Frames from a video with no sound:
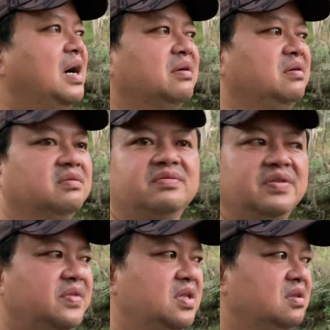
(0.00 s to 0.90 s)
I don't know,
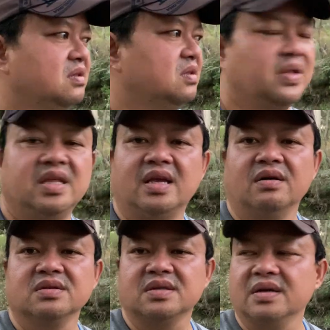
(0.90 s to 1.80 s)
15, 20
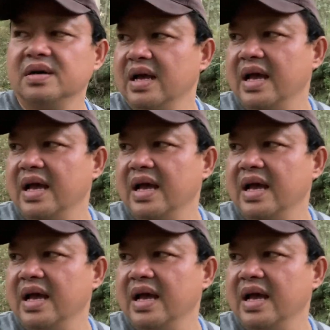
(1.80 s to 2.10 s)
kilos, you know.